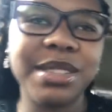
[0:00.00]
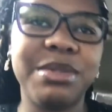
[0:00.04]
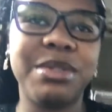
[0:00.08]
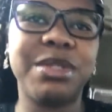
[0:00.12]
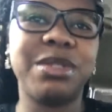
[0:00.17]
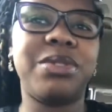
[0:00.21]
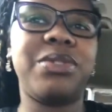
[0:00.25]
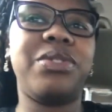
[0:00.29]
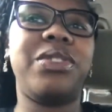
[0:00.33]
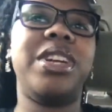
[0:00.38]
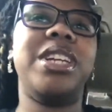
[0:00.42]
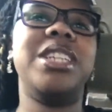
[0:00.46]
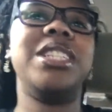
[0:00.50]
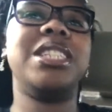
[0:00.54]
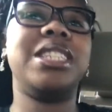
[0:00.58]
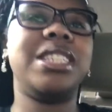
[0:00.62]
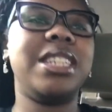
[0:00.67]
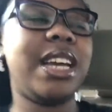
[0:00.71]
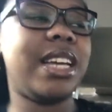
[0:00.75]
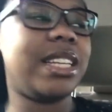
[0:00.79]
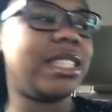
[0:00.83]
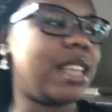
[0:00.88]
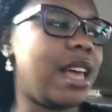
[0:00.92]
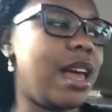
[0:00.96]
of the fish.
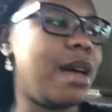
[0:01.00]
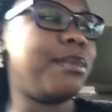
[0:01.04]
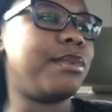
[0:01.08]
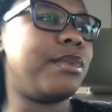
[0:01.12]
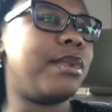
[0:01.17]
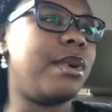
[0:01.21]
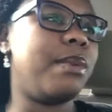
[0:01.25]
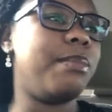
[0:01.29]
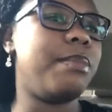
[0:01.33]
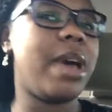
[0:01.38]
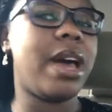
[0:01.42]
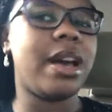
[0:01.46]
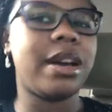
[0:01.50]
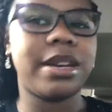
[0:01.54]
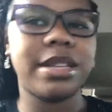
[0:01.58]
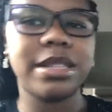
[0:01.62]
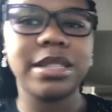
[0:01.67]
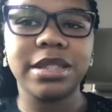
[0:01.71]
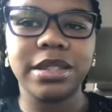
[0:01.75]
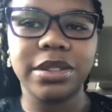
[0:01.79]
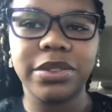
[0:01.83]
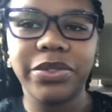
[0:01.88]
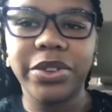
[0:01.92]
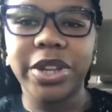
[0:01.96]
Yes, I am going back
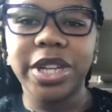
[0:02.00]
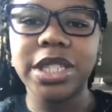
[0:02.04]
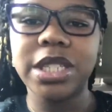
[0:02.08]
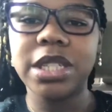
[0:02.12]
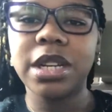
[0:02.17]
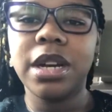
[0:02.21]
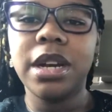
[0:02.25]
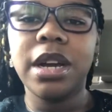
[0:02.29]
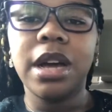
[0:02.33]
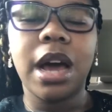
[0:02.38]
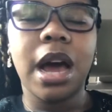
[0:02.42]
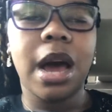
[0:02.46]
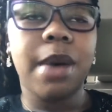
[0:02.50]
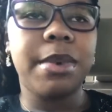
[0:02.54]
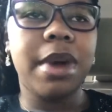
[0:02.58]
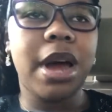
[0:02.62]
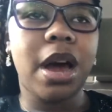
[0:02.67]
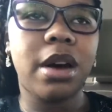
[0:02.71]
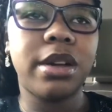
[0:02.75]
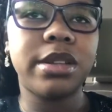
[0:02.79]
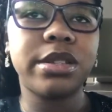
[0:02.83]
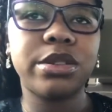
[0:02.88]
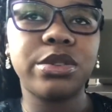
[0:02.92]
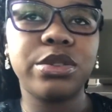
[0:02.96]
because of the fish. I mean,
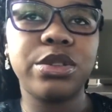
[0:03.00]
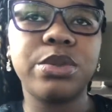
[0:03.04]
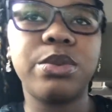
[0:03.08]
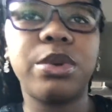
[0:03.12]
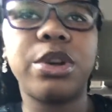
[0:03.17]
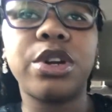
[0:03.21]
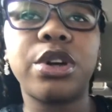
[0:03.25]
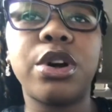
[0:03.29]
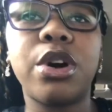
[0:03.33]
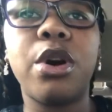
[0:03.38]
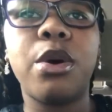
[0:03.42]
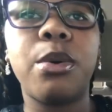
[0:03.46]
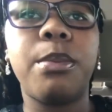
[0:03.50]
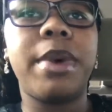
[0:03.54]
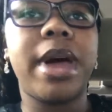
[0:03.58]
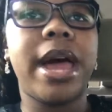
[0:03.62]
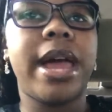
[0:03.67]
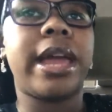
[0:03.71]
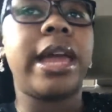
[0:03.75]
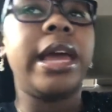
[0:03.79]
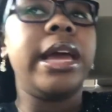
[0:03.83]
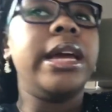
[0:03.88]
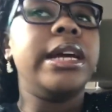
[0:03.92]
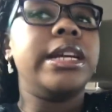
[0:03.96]
I also do want to go
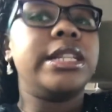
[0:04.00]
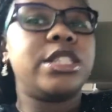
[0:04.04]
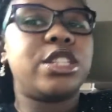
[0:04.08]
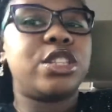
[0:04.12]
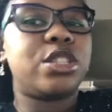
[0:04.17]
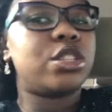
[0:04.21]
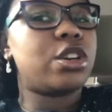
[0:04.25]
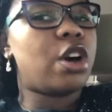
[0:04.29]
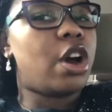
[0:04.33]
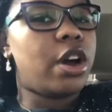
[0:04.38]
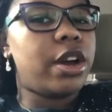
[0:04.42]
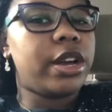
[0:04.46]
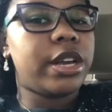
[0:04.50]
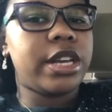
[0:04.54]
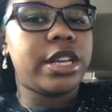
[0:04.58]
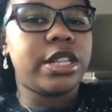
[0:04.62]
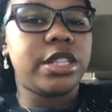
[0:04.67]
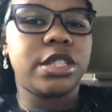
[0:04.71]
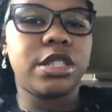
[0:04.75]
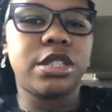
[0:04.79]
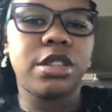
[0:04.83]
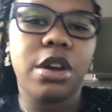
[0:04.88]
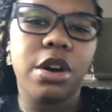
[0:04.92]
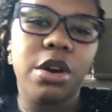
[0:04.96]
back to
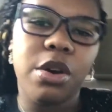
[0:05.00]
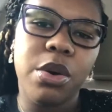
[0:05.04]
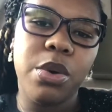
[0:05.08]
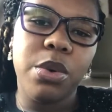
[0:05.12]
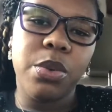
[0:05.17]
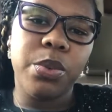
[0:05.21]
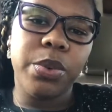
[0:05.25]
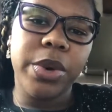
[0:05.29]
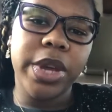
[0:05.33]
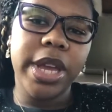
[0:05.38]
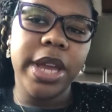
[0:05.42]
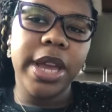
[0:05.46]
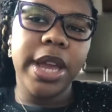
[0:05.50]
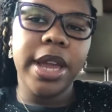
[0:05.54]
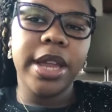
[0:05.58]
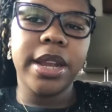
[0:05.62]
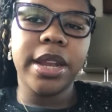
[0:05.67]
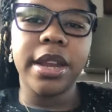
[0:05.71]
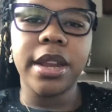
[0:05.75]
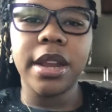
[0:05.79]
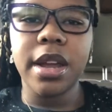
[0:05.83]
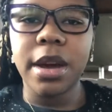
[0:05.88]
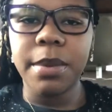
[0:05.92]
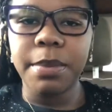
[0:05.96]
Target. So we
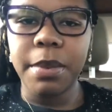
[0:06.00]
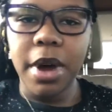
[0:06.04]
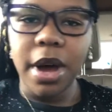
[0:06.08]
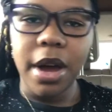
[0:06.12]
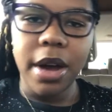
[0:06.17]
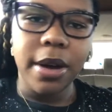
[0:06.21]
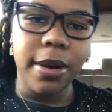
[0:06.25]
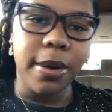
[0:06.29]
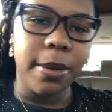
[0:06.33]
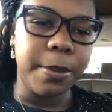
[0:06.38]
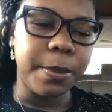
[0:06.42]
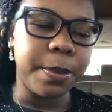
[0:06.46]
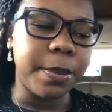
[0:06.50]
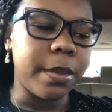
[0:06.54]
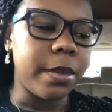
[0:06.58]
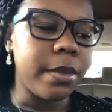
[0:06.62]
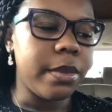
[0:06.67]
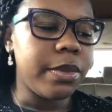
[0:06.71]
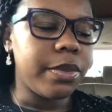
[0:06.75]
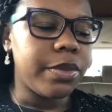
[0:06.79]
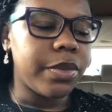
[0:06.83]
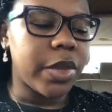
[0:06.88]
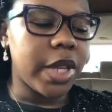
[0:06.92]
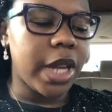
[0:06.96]
ended up at
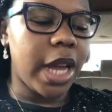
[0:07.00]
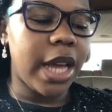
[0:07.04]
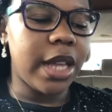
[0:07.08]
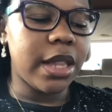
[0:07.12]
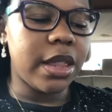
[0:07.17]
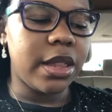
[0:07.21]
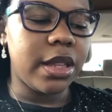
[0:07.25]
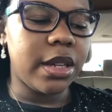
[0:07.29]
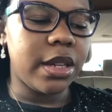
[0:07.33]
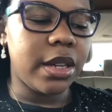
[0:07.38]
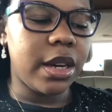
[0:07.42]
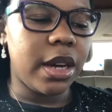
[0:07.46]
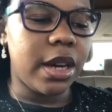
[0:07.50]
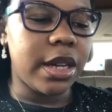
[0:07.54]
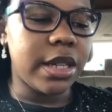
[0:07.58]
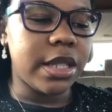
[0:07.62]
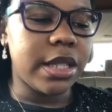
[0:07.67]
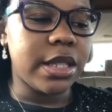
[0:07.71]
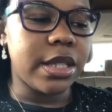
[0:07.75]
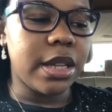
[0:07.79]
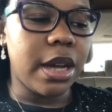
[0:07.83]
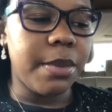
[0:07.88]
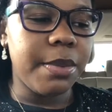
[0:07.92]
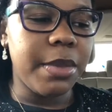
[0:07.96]
the
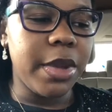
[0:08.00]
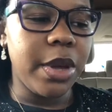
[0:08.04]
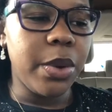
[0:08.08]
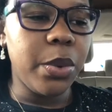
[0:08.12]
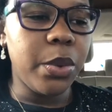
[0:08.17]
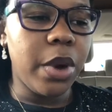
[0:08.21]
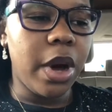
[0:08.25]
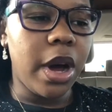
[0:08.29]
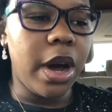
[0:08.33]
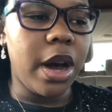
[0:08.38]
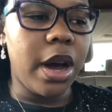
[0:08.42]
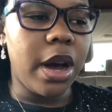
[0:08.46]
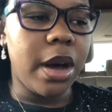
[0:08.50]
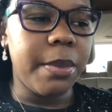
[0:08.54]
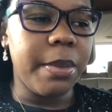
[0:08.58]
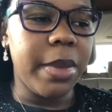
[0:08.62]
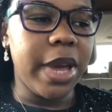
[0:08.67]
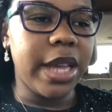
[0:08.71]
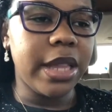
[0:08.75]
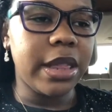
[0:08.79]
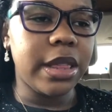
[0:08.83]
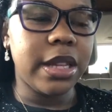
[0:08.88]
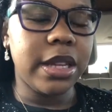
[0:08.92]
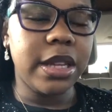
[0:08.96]
summit,
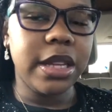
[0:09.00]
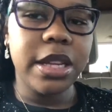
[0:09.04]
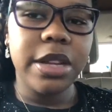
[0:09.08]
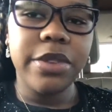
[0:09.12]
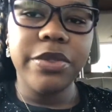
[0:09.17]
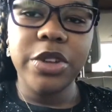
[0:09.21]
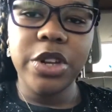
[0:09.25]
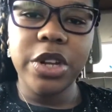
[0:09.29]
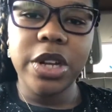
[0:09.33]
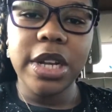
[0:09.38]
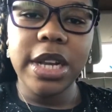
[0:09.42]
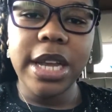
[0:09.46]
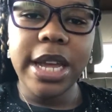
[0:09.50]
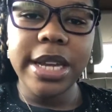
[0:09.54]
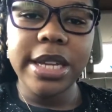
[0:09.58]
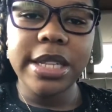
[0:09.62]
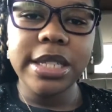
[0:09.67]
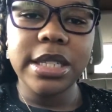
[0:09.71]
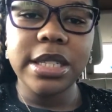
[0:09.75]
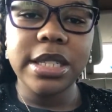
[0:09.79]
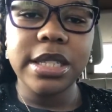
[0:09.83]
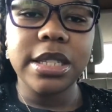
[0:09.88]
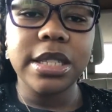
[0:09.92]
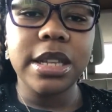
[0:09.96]
at the Living Your
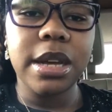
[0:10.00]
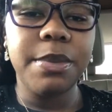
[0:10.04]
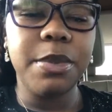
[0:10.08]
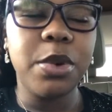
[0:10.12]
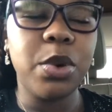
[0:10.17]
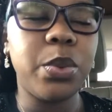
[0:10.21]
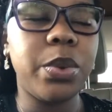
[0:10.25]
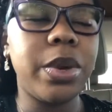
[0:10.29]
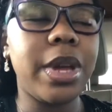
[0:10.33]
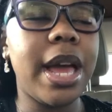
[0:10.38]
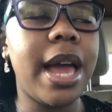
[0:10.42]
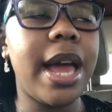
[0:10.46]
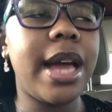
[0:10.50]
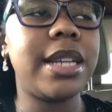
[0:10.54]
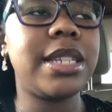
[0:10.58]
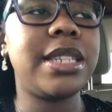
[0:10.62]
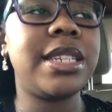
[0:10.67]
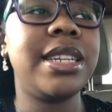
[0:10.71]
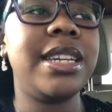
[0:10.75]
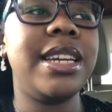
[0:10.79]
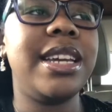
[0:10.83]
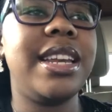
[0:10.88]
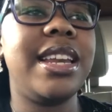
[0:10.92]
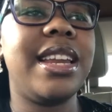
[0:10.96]
Legacy Summit, we
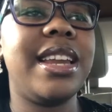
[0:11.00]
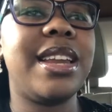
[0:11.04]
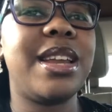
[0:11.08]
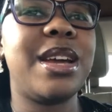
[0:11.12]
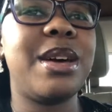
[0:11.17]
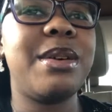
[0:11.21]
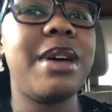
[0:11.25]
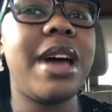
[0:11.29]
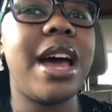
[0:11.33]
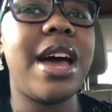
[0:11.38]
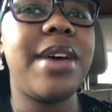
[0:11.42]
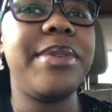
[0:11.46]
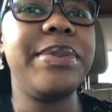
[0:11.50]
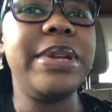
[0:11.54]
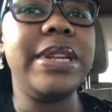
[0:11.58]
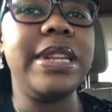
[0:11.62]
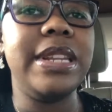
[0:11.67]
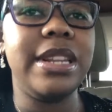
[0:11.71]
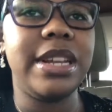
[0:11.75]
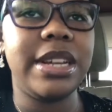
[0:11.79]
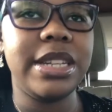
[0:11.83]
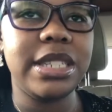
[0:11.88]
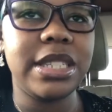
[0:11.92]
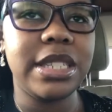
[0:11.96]
actually ended up
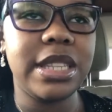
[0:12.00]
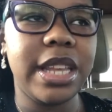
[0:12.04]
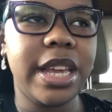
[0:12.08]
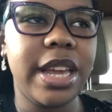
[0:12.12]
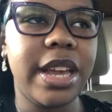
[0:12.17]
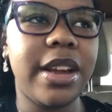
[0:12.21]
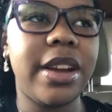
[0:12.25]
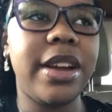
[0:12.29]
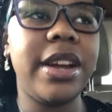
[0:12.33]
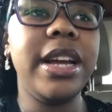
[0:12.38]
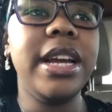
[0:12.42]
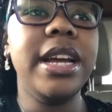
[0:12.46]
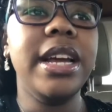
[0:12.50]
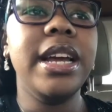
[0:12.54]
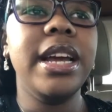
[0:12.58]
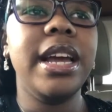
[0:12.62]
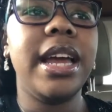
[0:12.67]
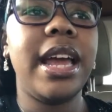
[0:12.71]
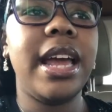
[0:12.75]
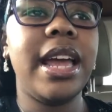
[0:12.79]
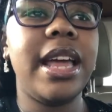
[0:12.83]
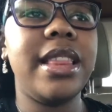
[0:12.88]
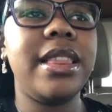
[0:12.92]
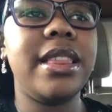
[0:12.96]
having lunch there.
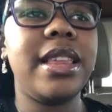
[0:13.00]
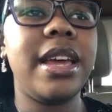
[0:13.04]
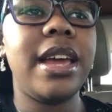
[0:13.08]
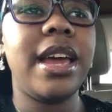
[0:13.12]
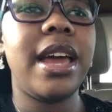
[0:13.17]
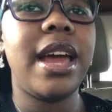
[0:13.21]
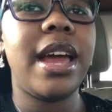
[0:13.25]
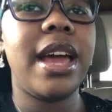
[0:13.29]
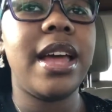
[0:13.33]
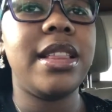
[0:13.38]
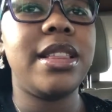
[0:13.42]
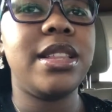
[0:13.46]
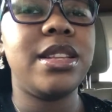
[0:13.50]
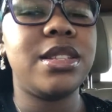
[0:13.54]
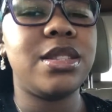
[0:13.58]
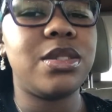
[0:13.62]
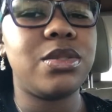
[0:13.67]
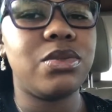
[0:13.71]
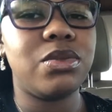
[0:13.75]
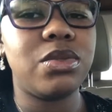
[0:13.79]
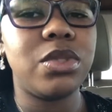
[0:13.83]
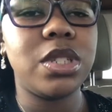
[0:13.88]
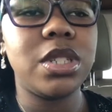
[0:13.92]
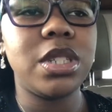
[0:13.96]
And they had
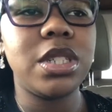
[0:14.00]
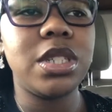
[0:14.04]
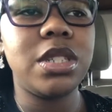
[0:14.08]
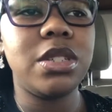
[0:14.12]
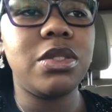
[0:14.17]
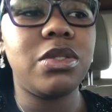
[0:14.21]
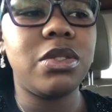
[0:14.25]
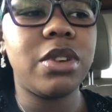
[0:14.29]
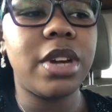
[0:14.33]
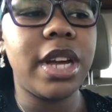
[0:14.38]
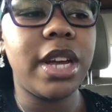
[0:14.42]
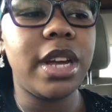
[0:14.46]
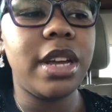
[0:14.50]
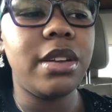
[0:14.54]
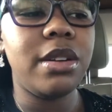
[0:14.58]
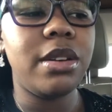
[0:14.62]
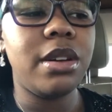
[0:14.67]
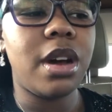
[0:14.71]
this really great